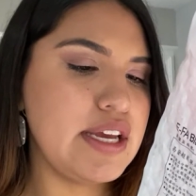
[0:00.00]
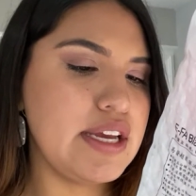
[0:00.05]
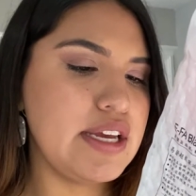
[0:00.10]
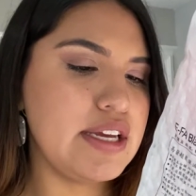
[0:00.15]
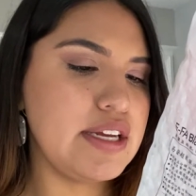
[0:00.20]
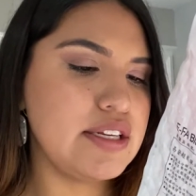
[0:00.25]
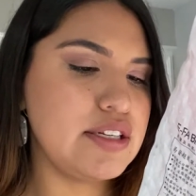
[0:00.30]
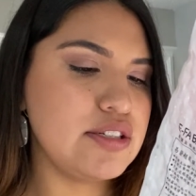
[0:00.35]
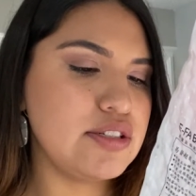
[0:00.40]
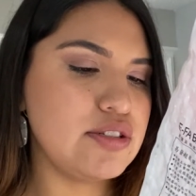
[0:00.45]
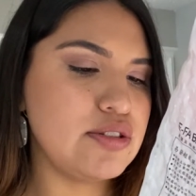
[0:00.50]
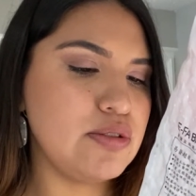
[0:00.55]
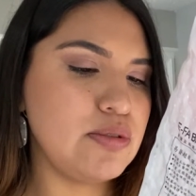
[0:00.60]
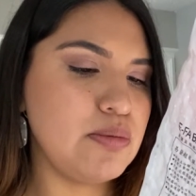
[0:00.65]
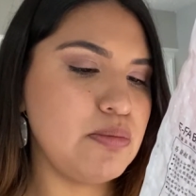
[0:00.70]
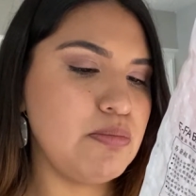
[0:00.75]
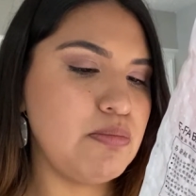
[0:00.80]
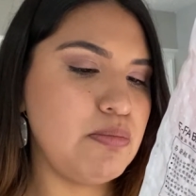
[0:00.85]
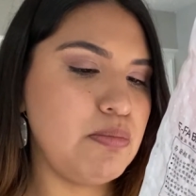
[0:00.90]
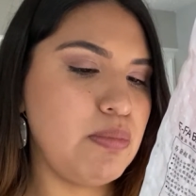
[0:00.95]

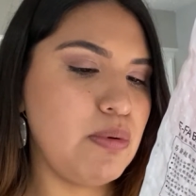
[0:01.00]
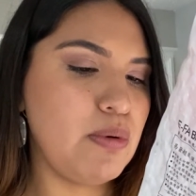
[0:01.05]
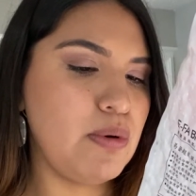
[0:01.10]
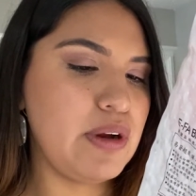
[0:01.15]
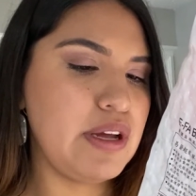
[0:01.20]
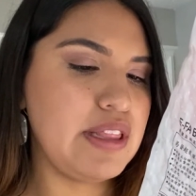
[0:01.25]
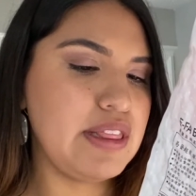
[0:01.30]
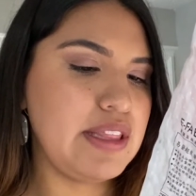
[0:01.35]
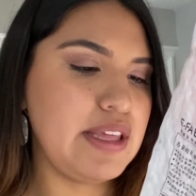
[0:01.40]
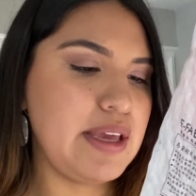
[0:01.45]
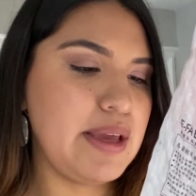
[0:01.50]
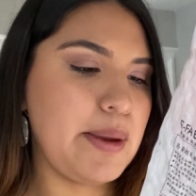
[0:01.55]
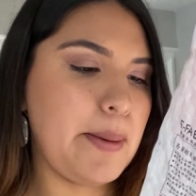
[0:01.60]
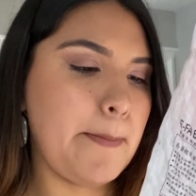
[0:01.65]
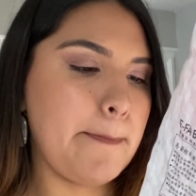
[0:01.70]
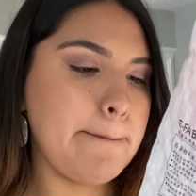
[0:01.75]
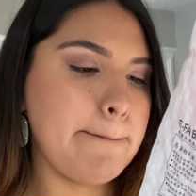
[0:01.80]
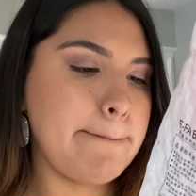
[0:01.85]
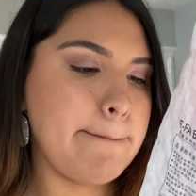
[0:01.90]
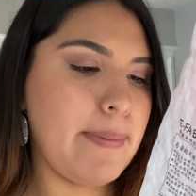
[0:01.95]
into boiling
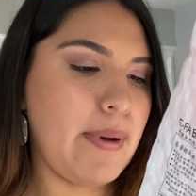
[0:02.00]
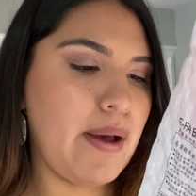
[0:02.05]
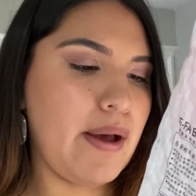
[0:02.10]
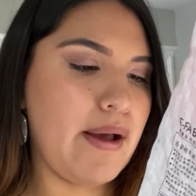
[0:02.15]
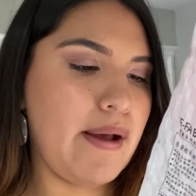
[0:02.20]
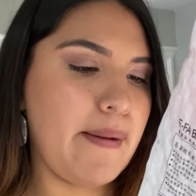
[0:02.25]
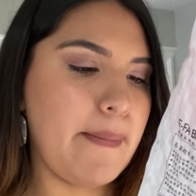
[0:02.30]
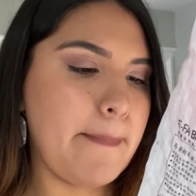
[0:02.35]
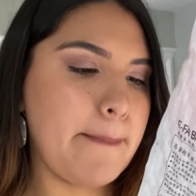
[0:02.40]
pot